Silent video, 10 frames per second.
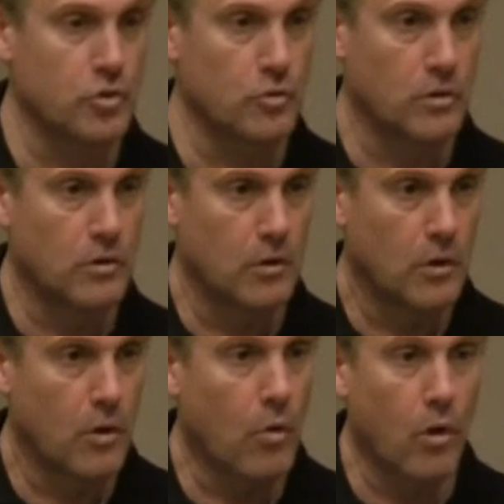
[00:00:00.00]
you
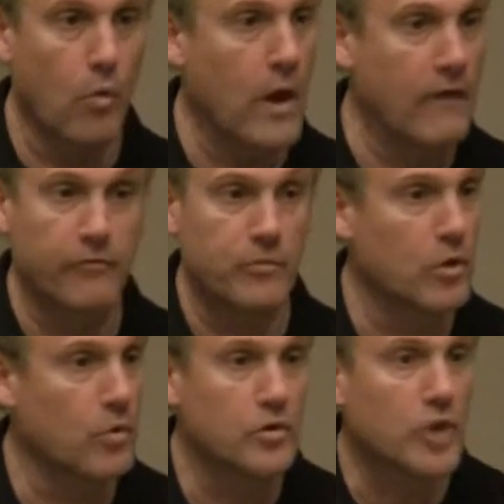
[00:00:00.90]
or away from
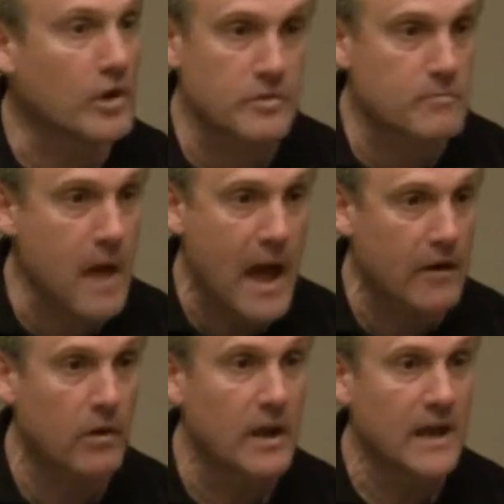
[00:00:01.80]
you. Doesn't
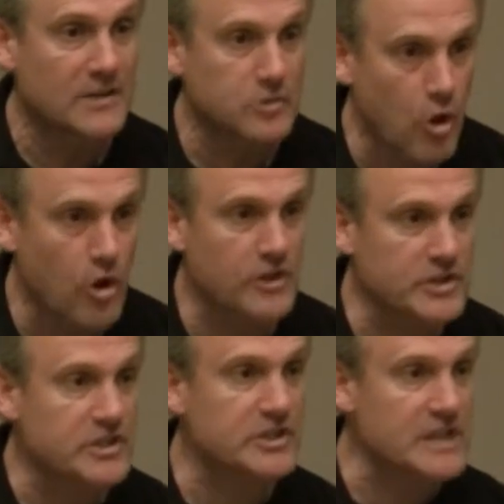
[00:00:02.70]
matter. As long
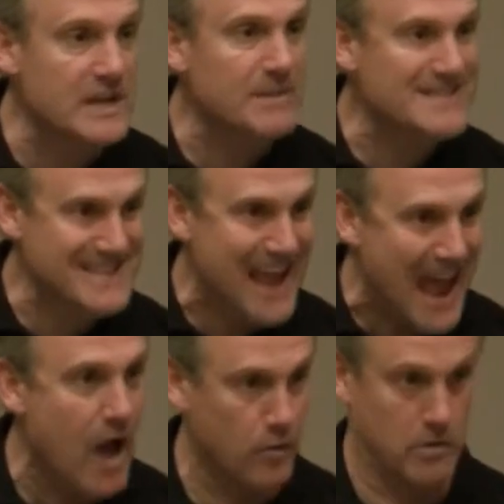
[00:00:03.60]
as the seam is
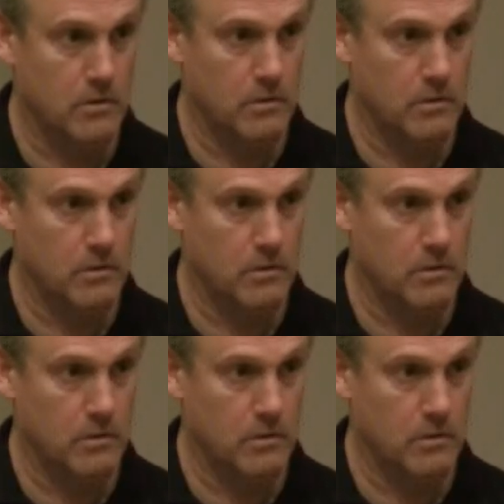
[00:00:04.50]
down.